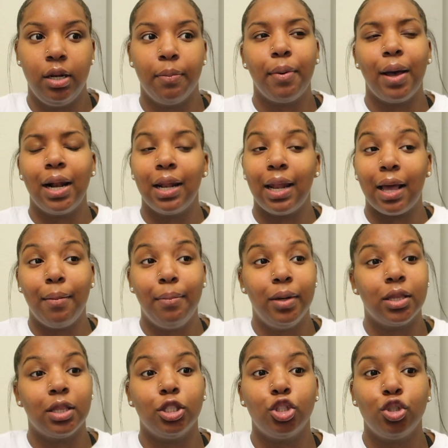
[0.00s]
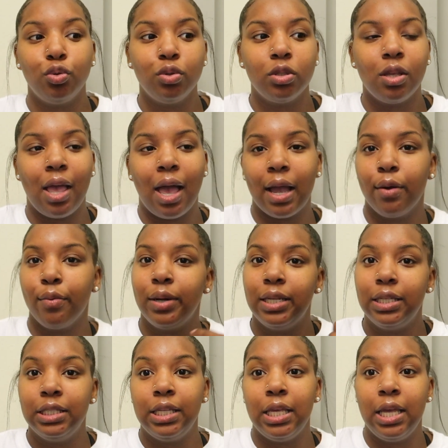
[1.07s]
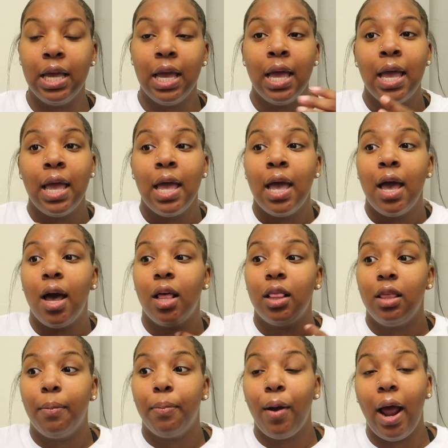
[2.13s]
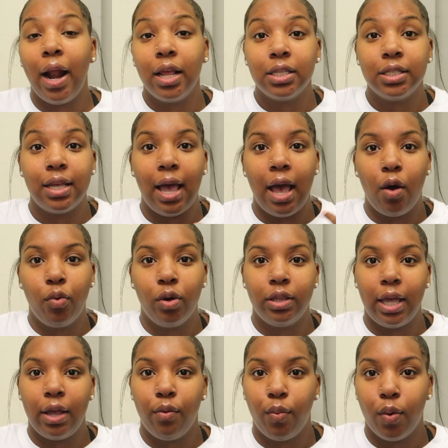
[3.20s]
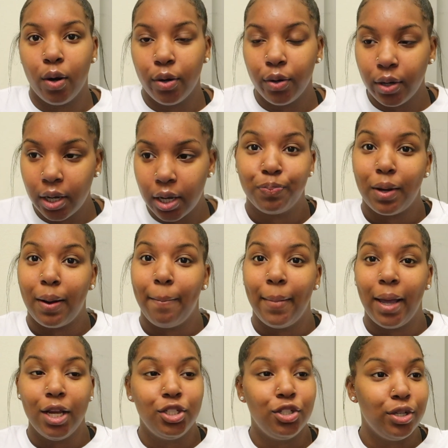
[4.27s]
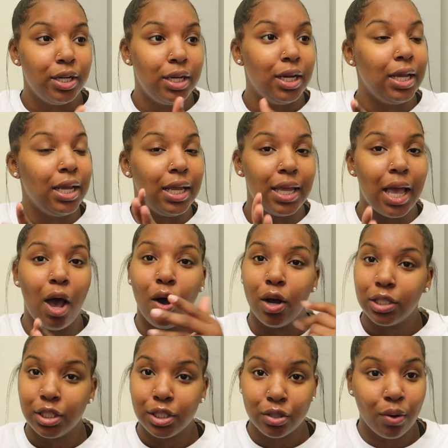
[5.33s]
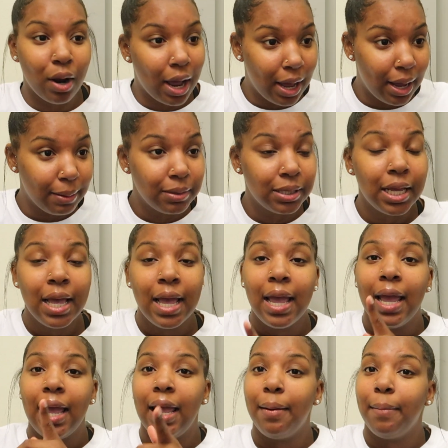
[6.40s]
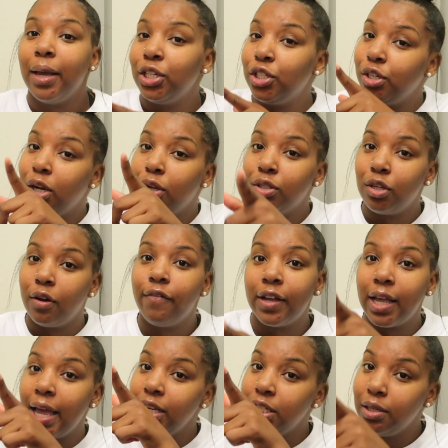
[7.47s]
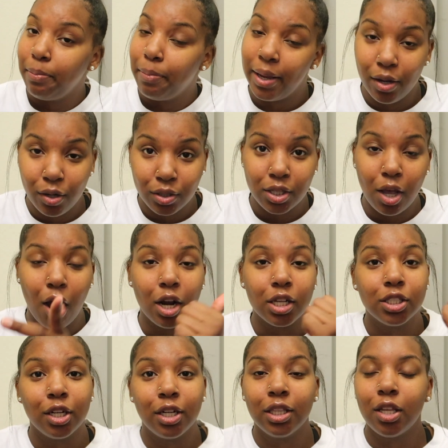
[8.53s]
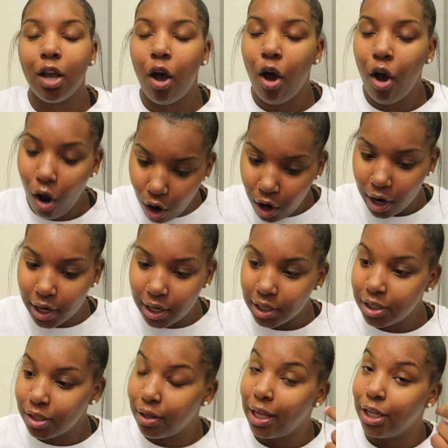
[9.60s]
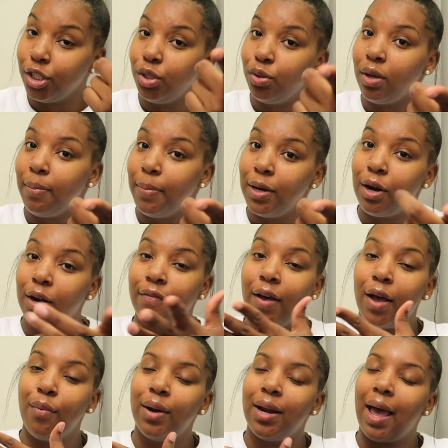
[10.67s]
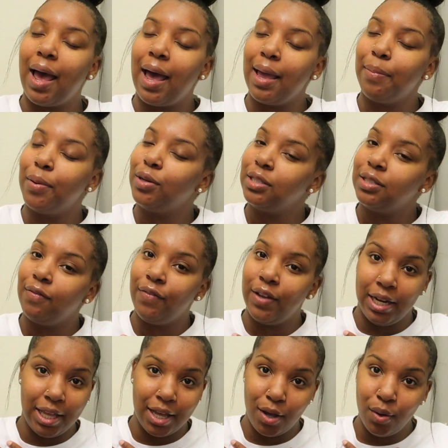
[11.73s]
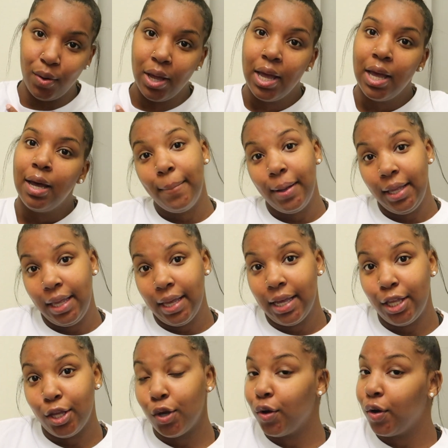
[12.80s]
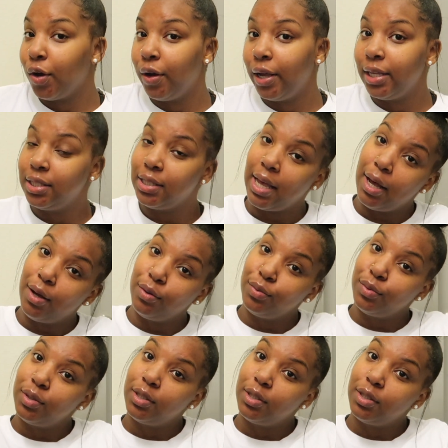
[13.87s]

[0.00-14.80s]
in probably like a month or two, so y'all can really see the products and how well they work. And make sure y'all are subscribed, and make sure those notification bells are turned on so that you can be notified when I post a video. But yeah, your girl is out.